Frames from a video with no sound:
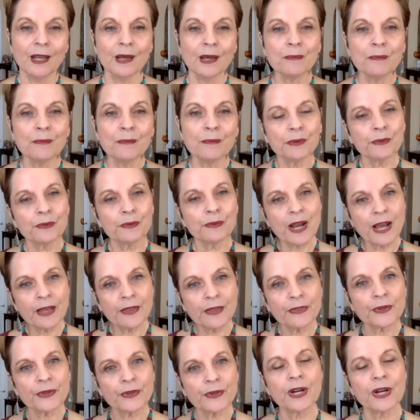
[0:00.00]
But
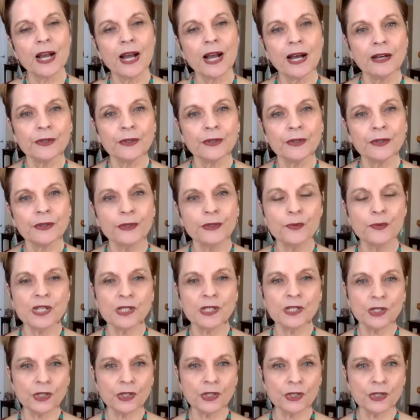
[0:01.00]
rather, how do we
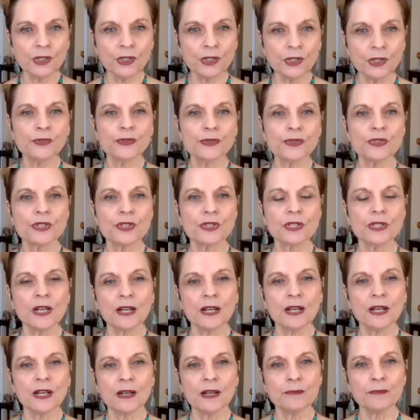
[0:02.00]
use
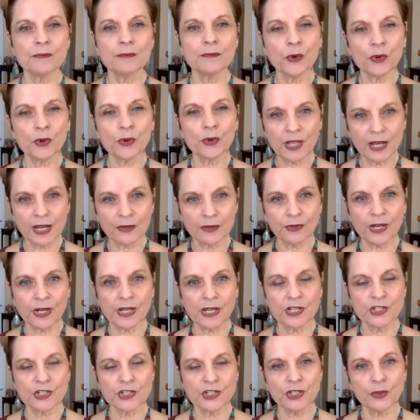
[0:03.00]
moral
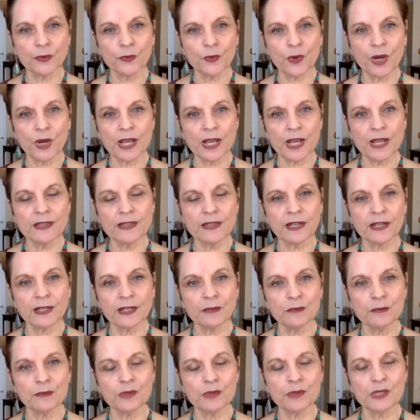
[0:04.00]
outrage in a way that
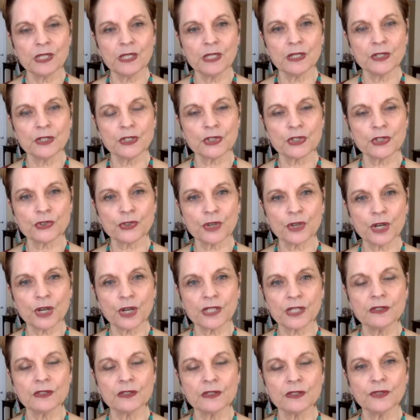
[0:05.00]
can be
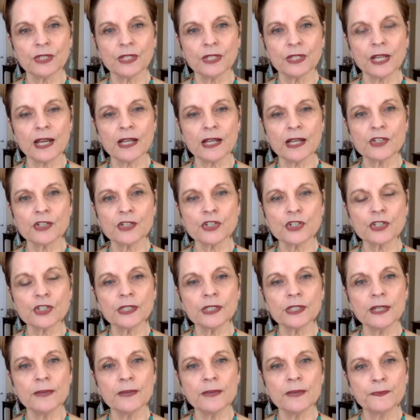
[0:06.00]
constructive and
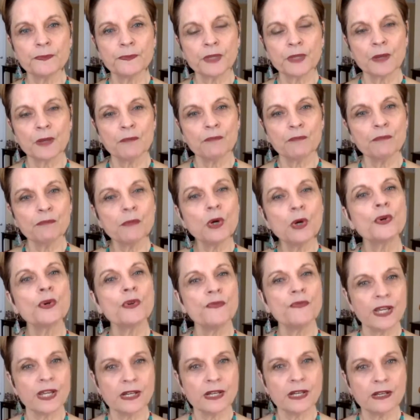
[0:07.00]
actually
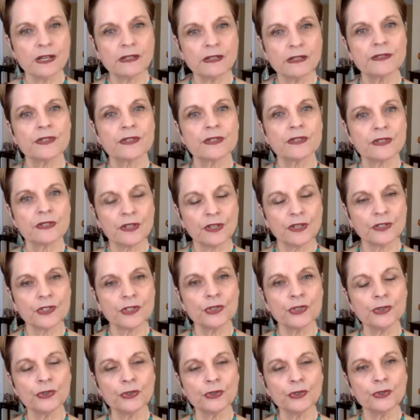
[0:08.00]
motivate us
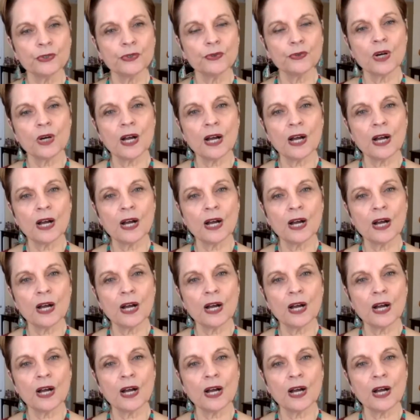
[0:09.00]
to